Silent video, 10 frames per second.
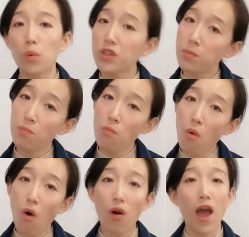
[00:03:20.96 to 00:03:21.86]
What's
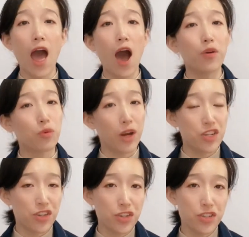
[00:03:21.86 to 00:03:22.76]
more
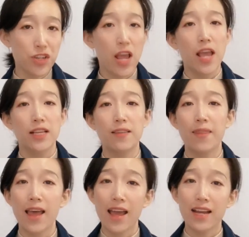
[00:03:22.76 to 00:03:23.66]
outrageous is
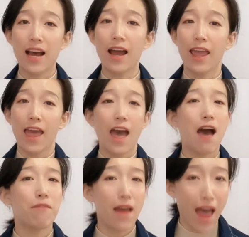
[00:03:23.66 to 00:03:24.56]
that I
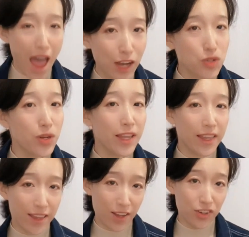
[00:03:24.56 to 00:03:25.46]
have
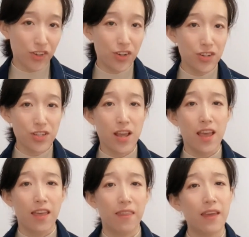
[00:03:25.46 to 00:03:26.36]
actually encountered
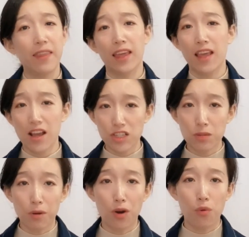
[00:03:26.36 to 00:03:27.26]
that the
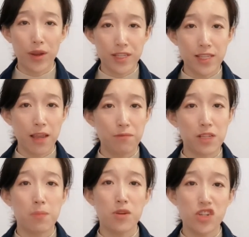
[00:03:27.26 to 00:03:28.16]
customer
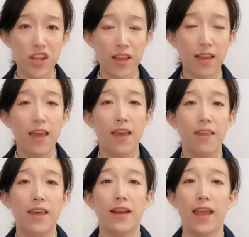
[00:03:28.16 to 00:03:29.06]
received a machine
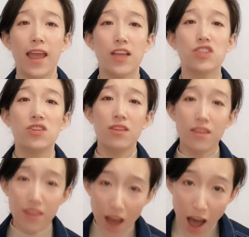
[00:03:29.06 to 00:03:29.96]
that has
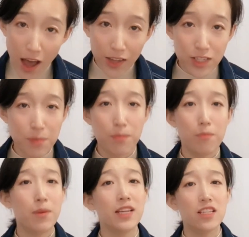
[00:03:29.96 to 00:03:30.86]
not
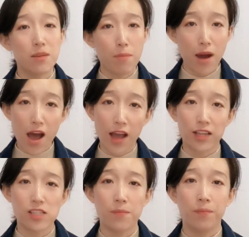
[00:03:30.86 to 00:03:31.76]
been
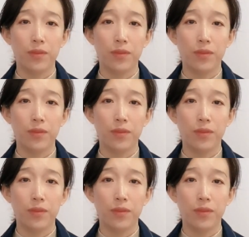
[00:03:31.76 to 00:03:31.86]
debugged,